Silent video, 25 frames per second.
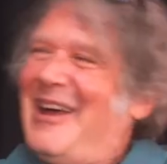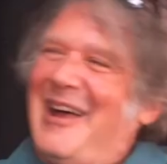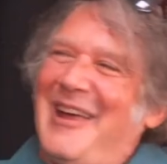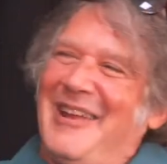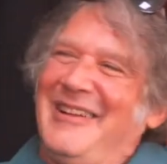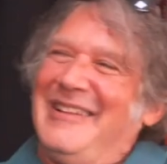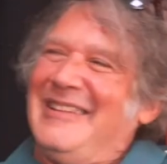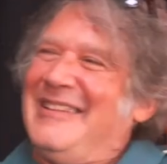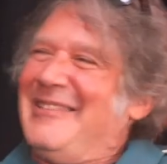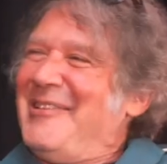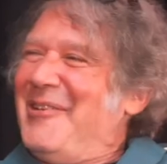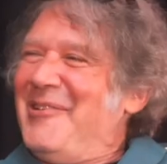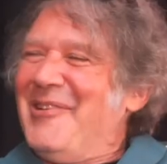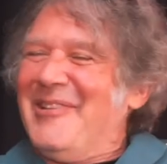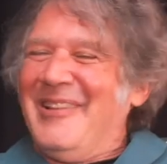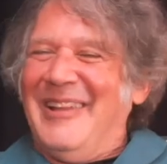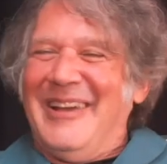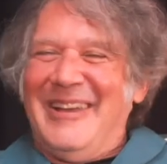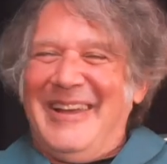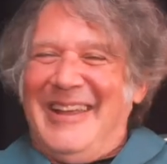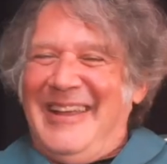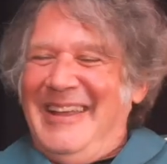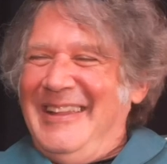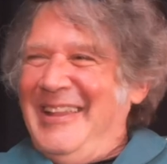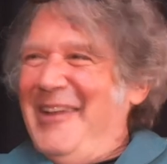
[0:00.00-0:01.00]
I, they were
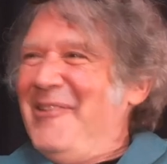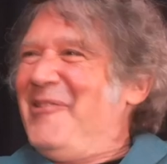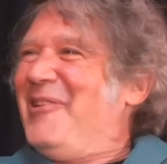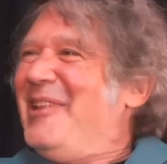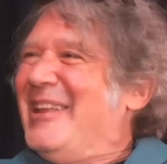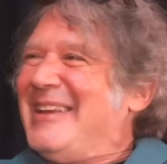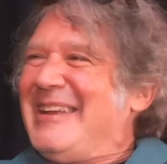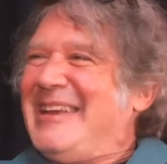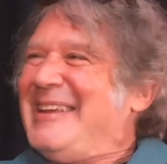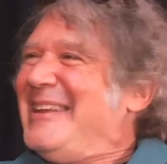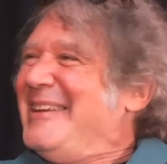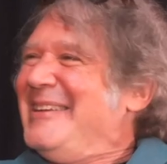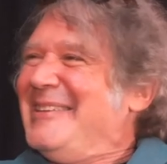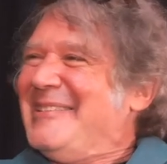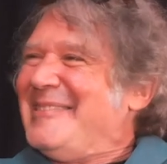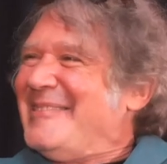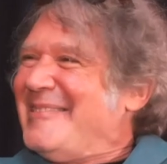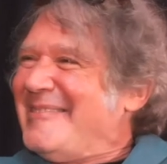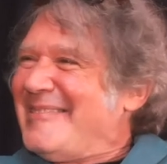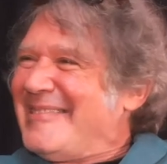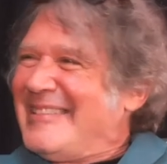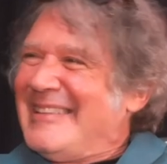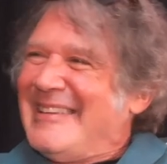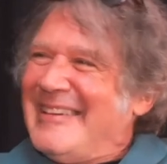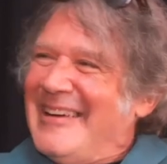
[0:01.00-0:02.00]
like, they were like
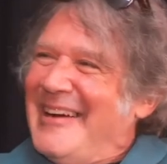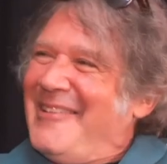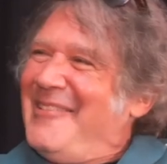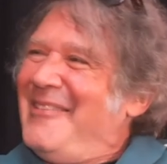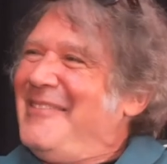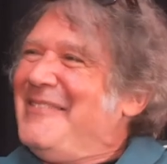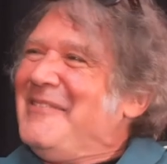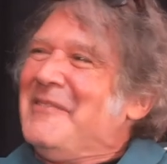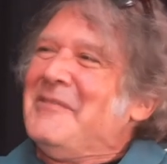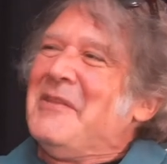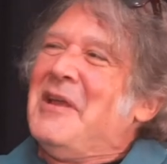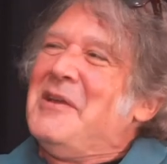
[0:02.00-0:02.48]
kids, you know.